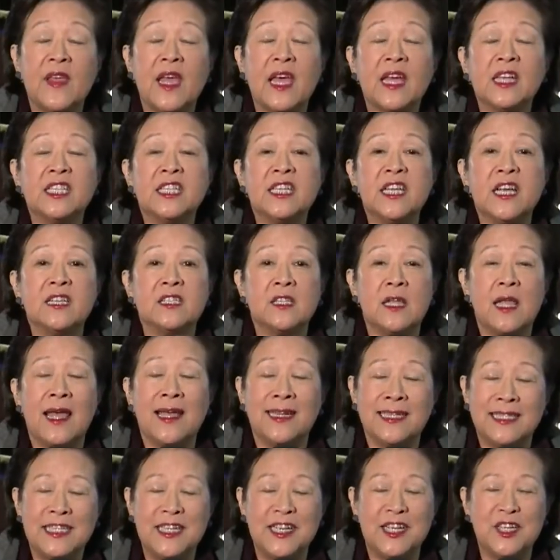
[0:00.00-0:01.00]
and the NTS,
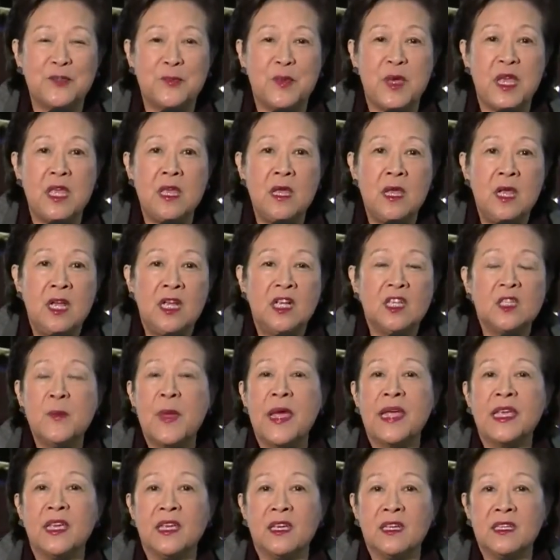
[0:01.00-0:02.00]
NTSB is
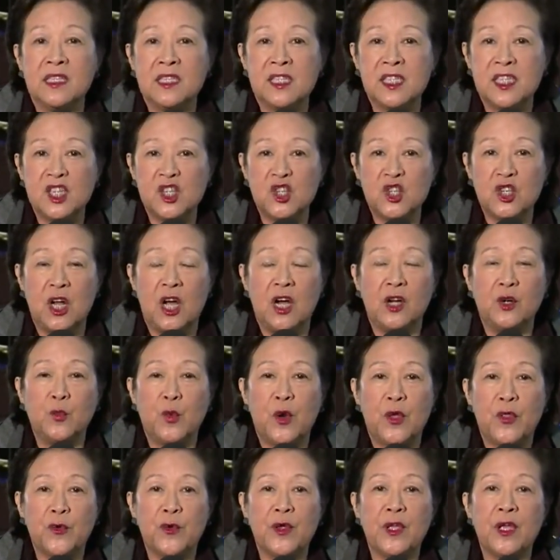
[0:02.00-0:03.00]
making a decision on
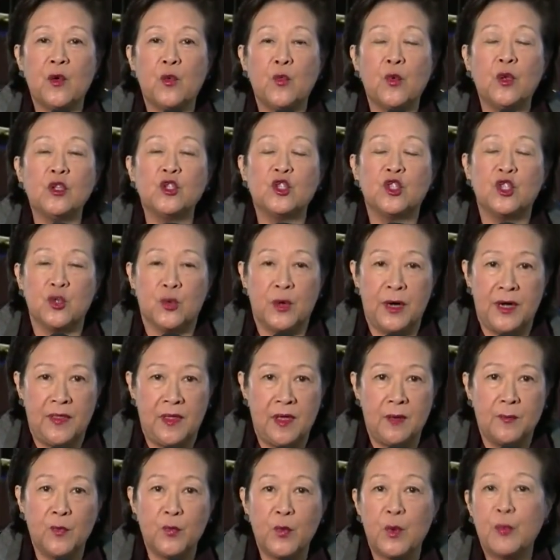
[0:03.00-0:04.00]
whether it will join them.